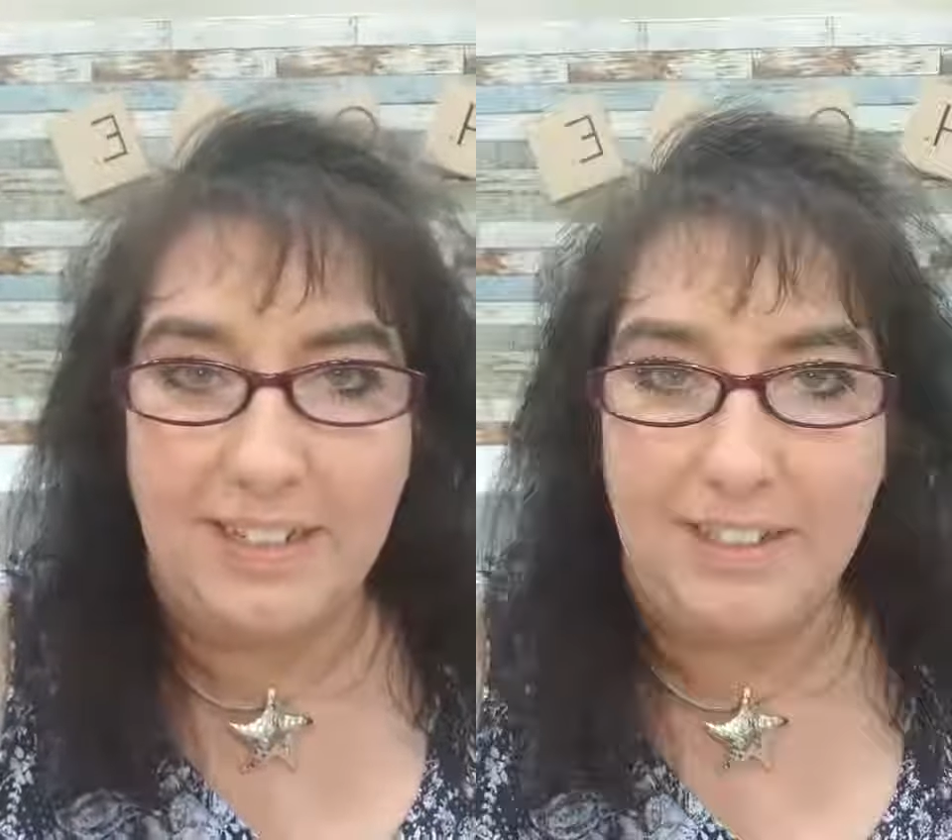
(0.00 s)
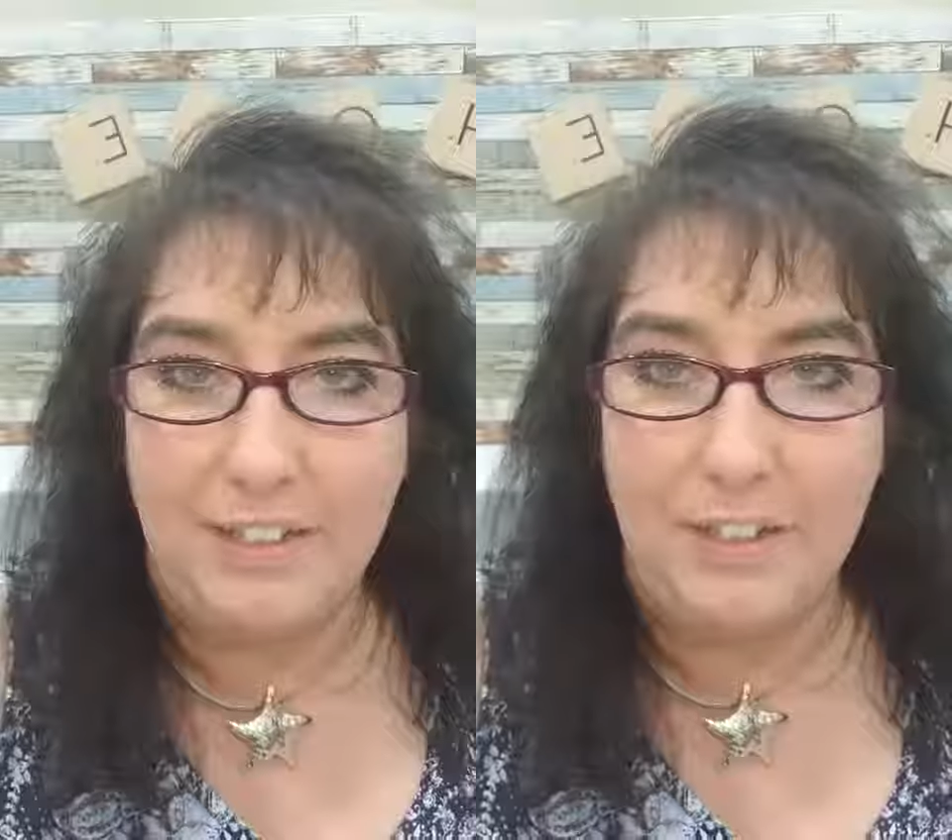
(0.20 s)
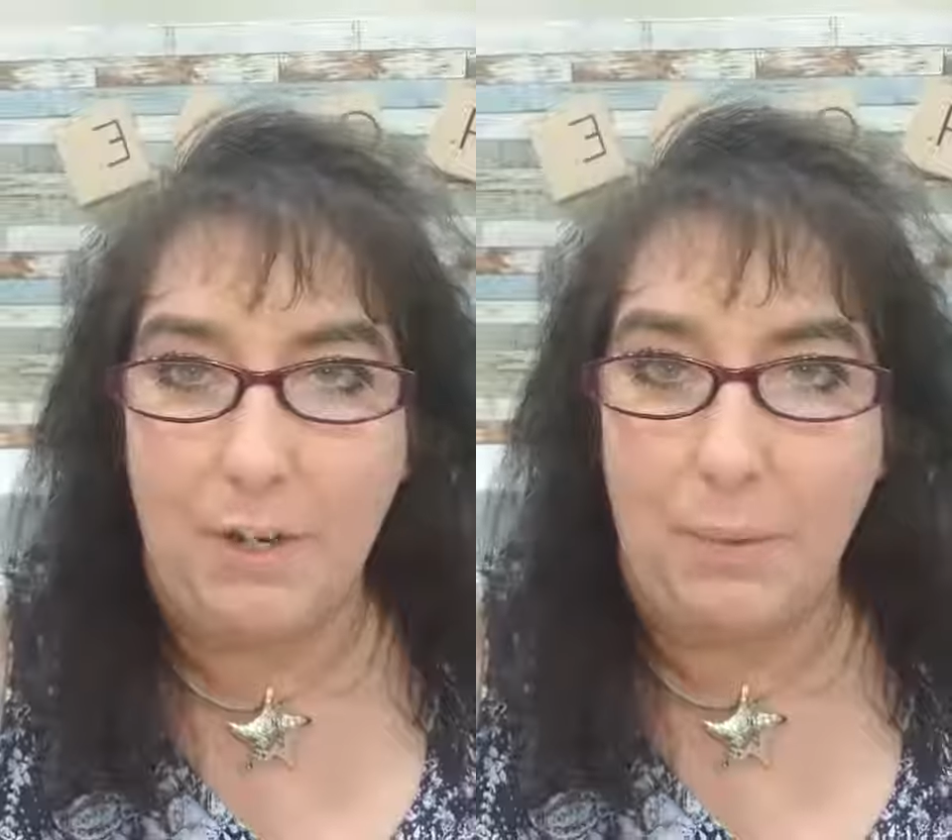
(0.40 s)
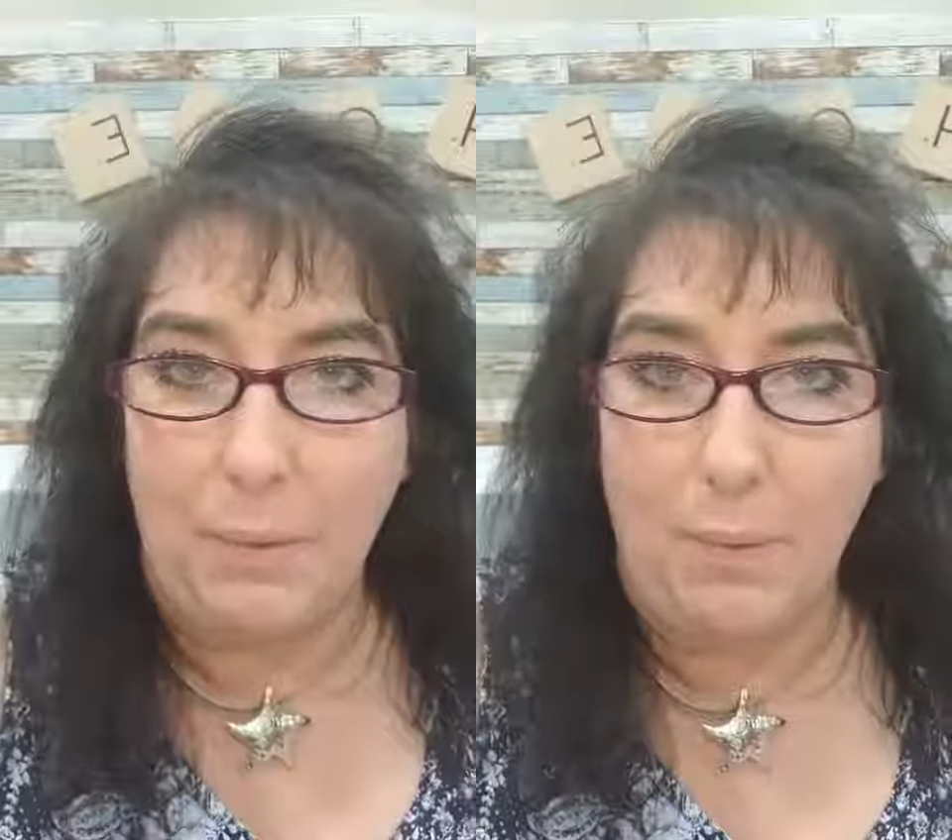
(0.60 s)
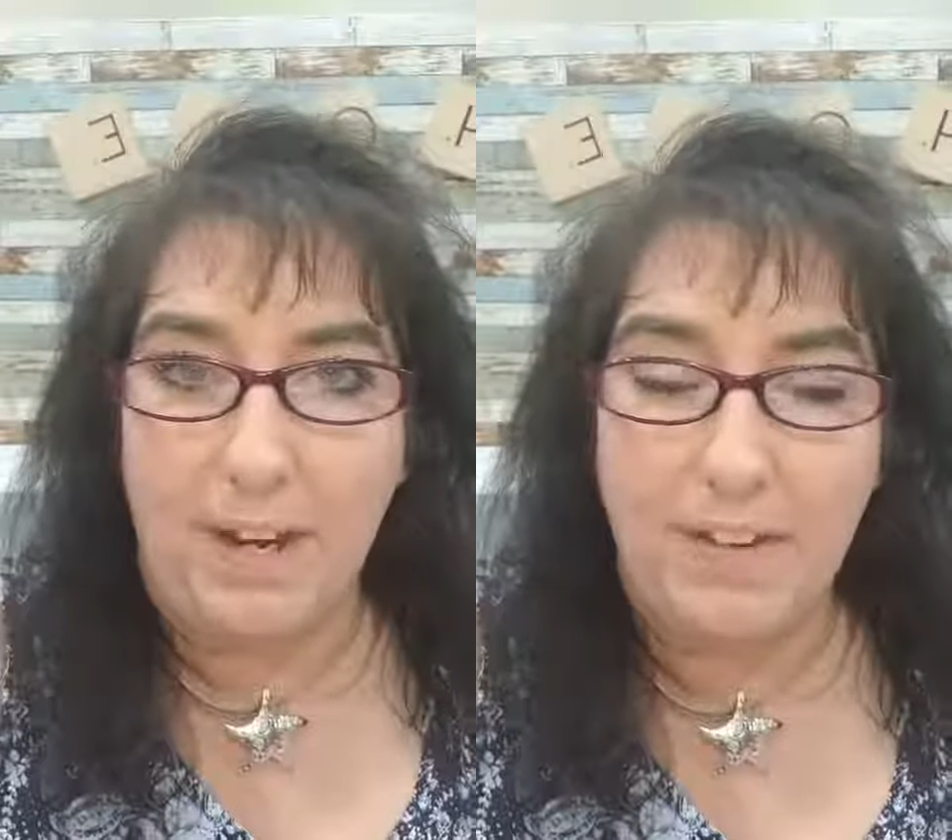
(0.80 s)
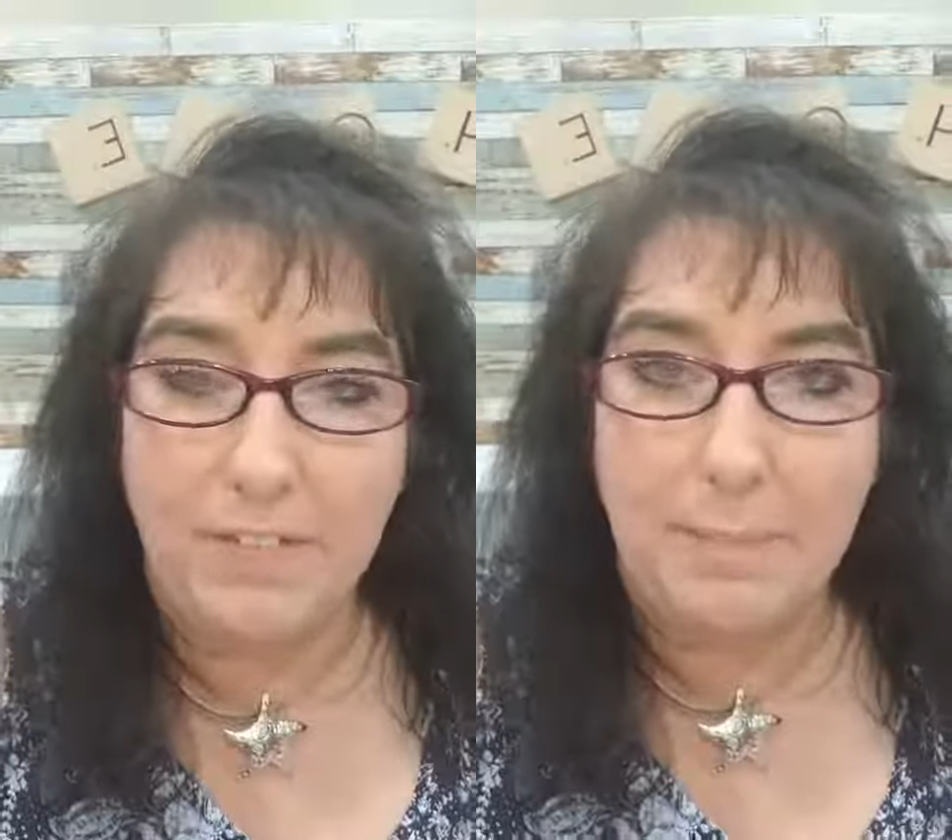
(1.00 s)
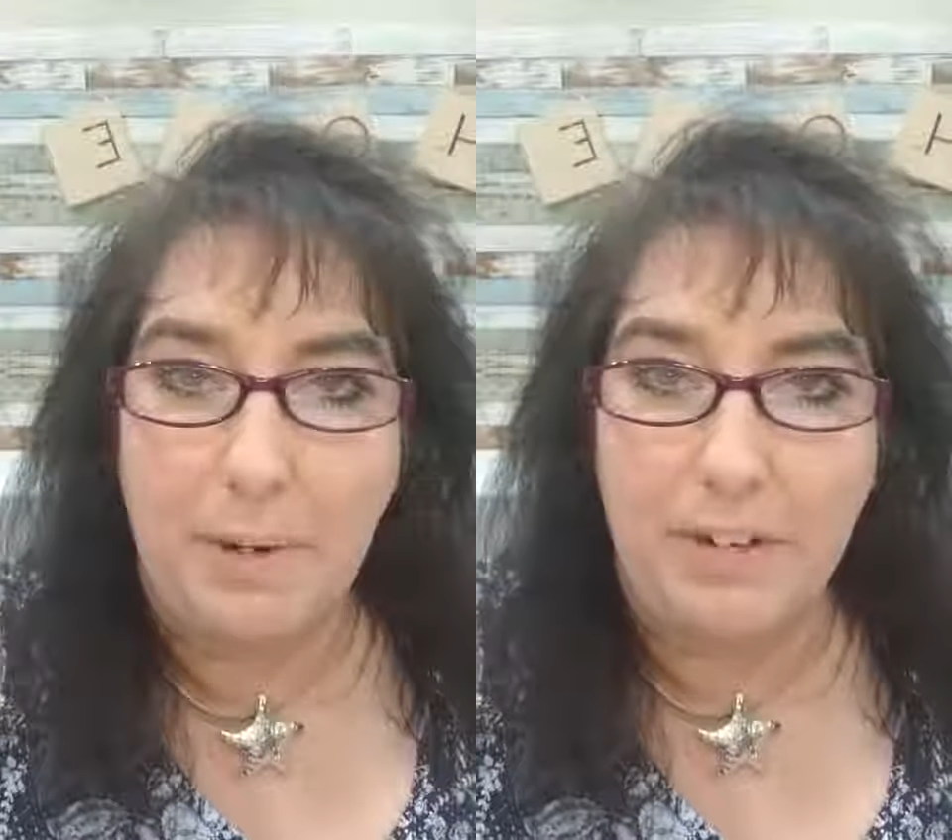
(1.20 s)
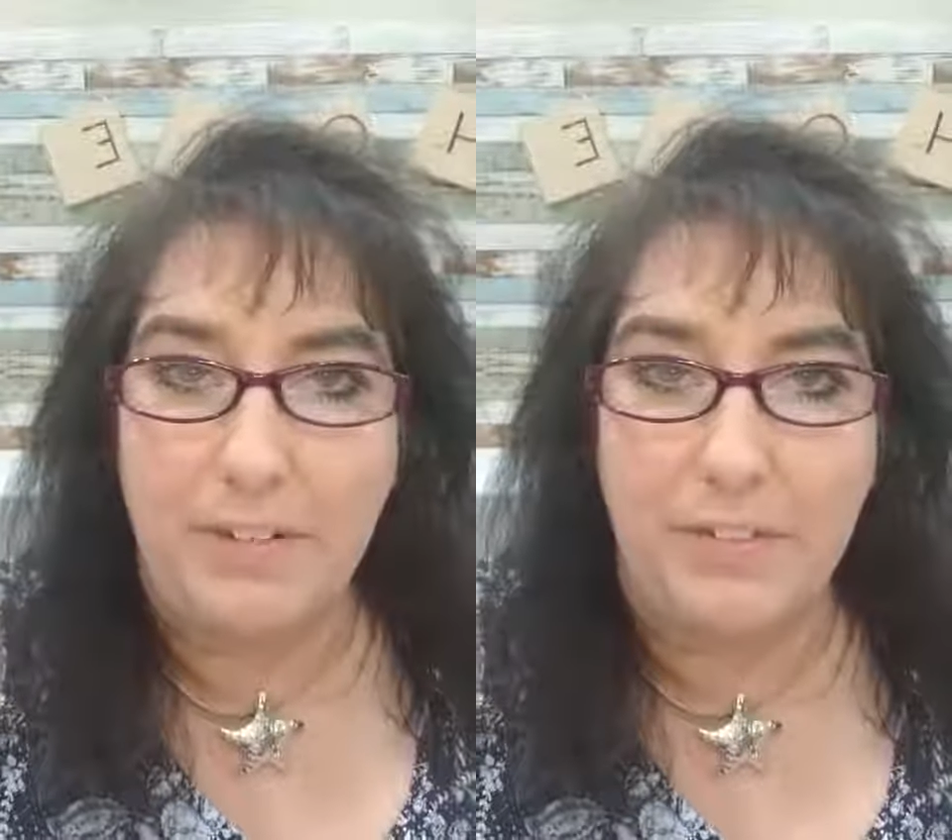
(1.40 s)
you know, every
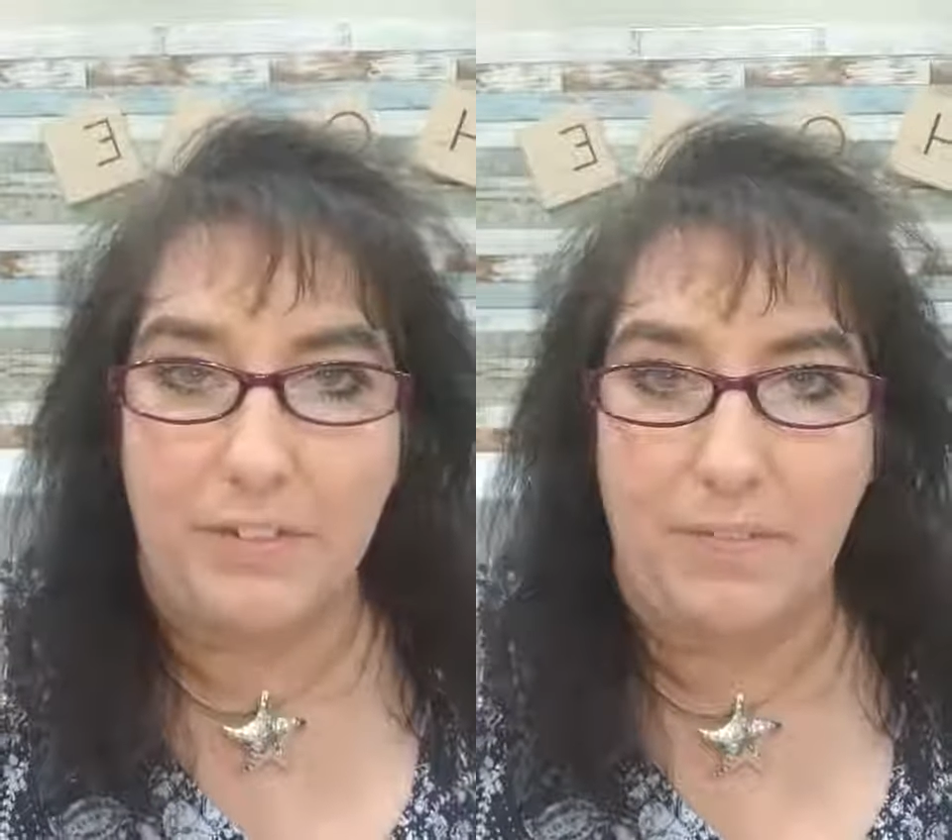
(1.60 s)
part of your